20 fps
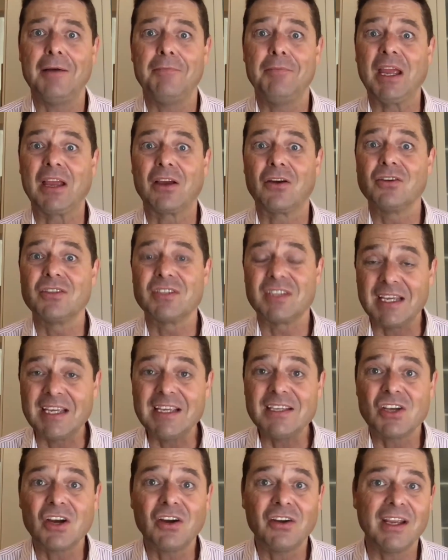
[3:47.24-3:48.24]
because
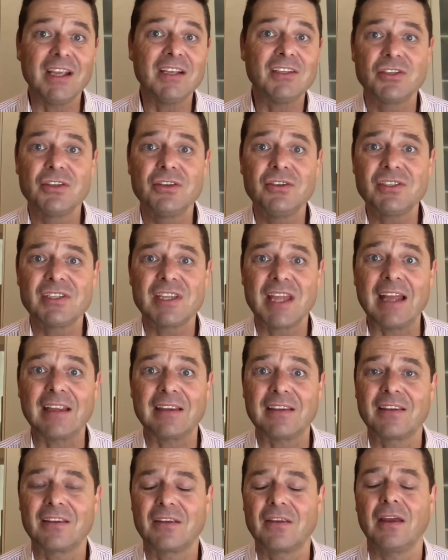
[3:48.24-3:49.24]
these are issues
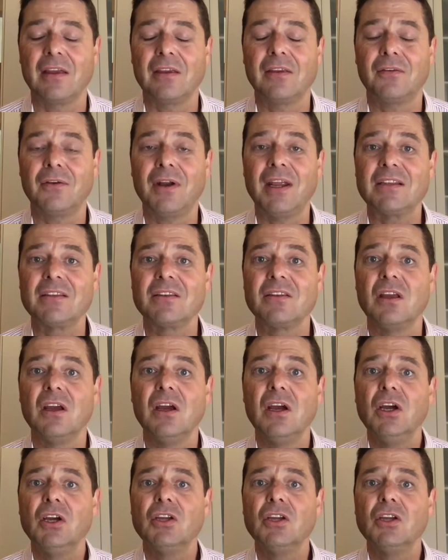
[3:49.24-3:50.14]
that threaten